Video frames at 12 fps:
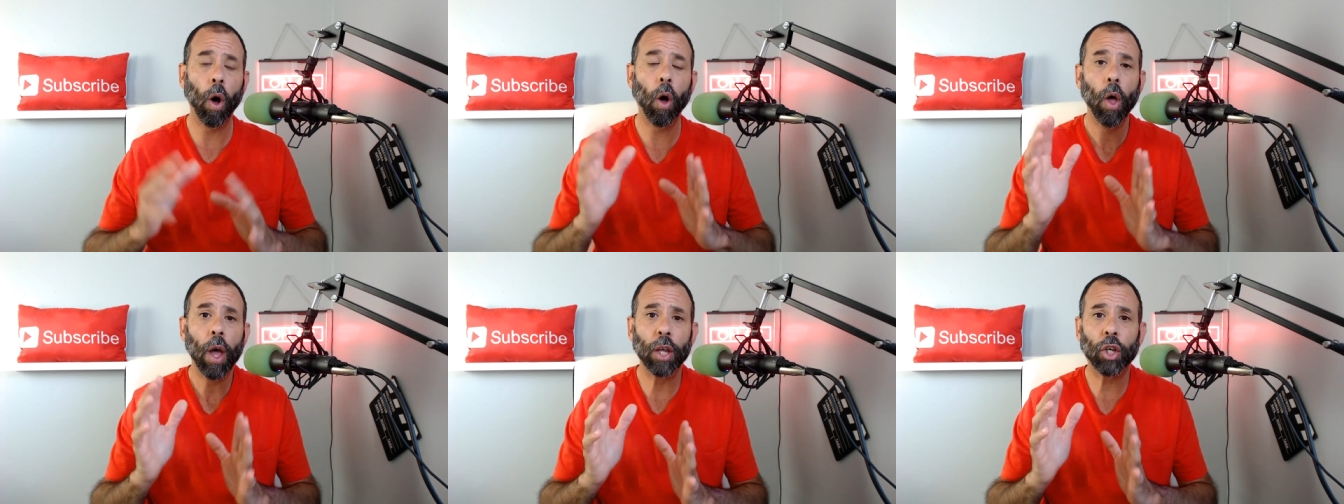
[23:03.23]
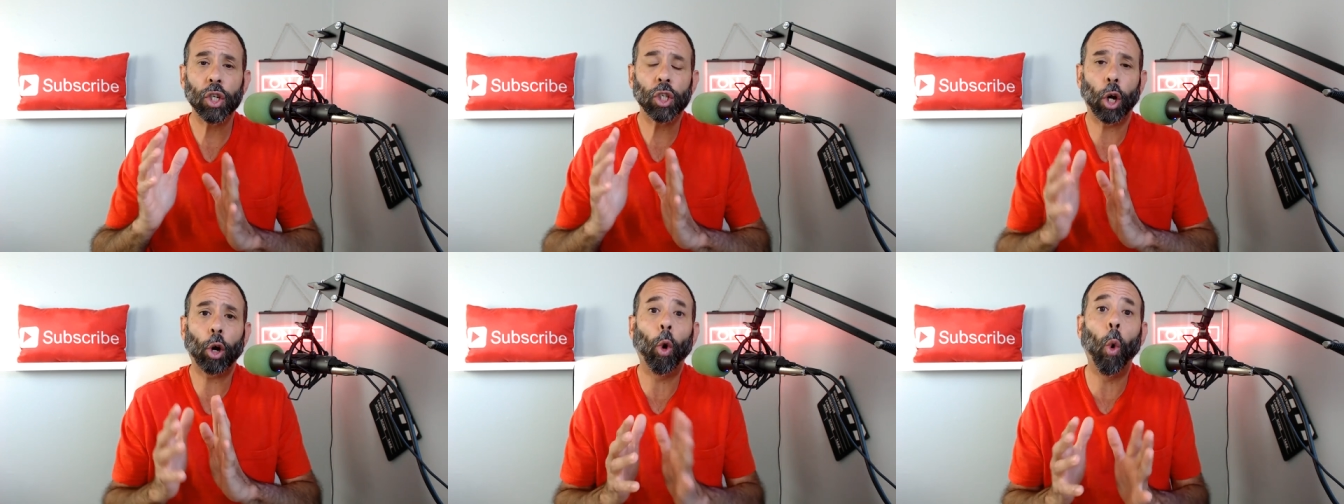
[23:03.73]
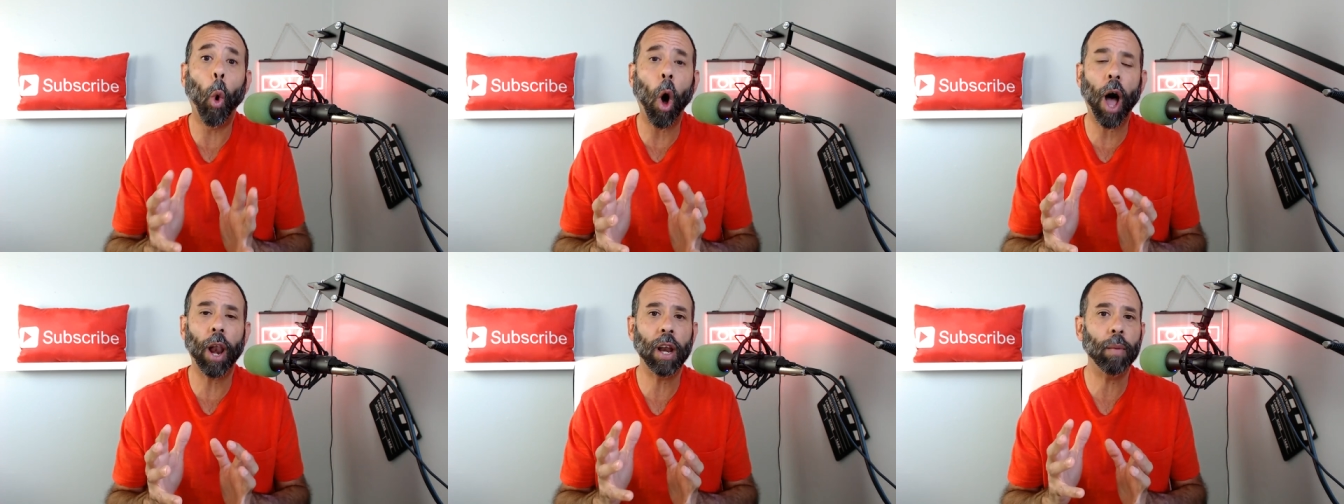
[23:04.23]
well, it's just the
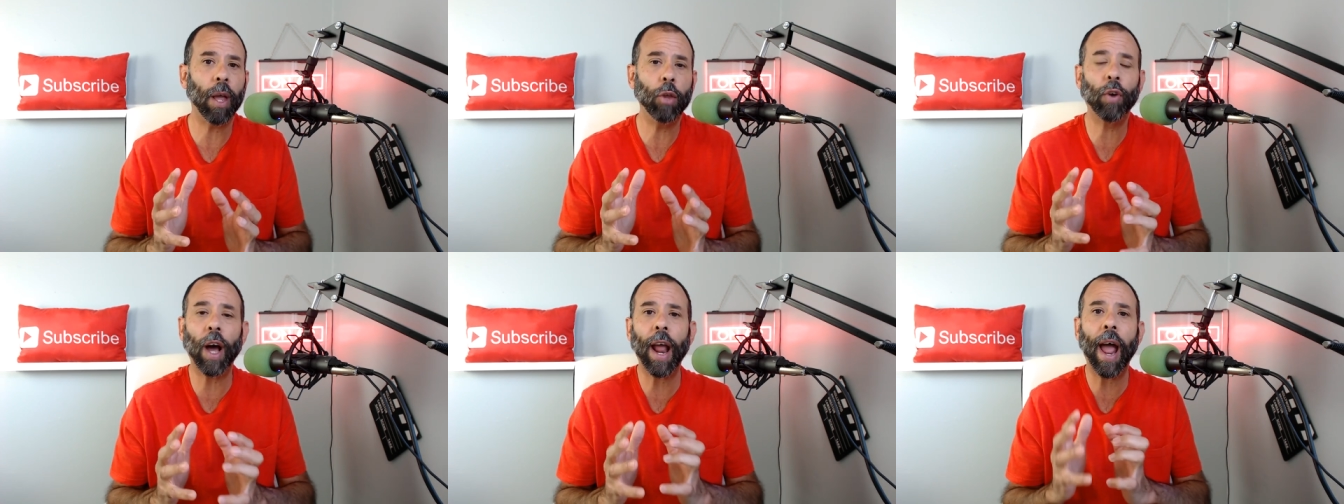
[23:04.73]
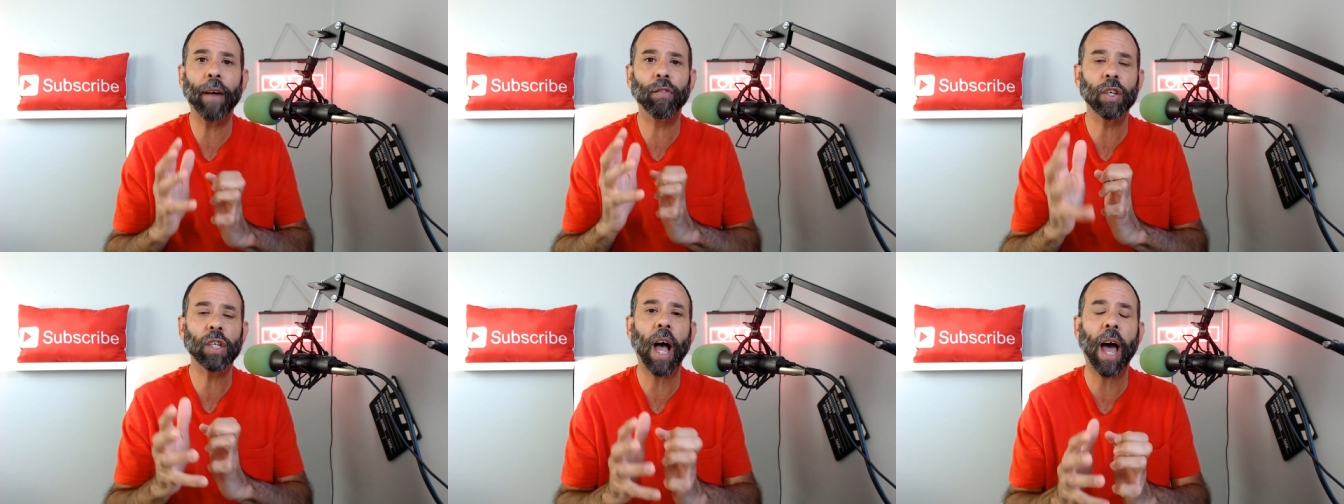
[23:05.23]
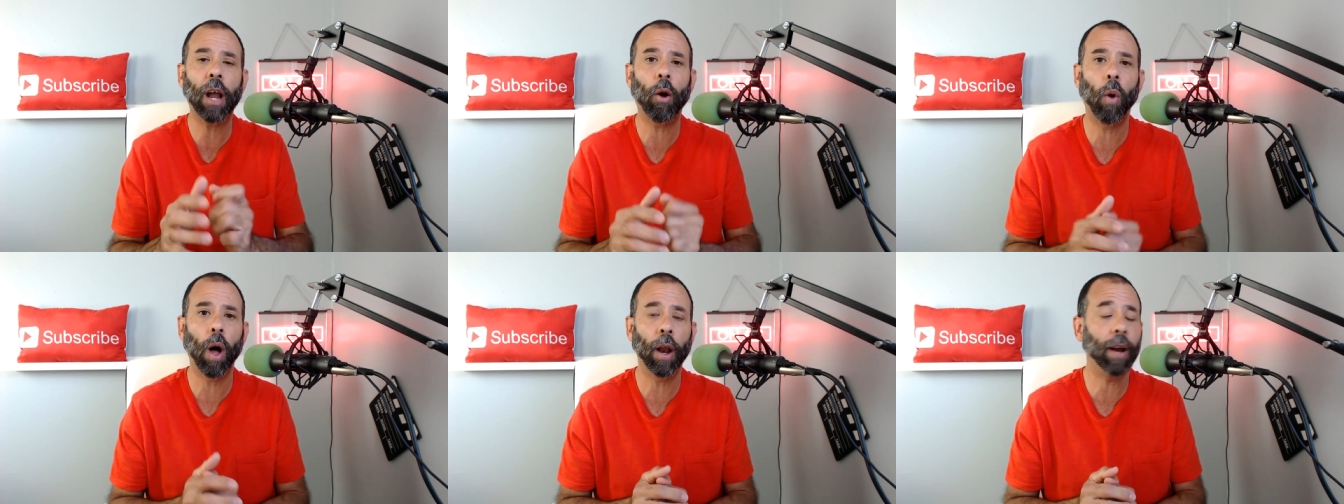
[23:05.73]
quality, man. You got to have this high
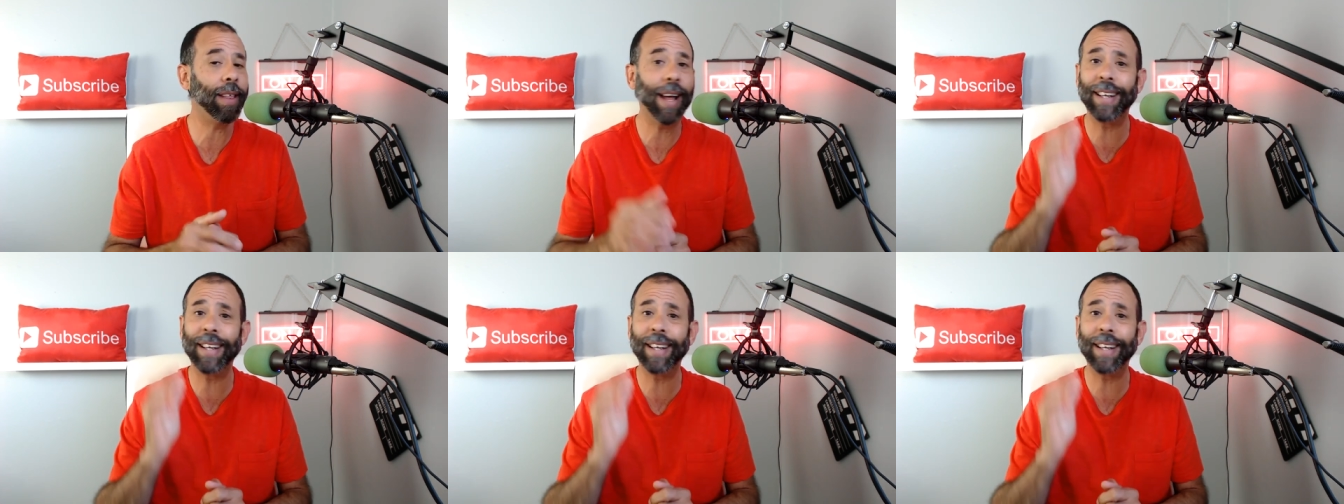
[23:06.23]
quality.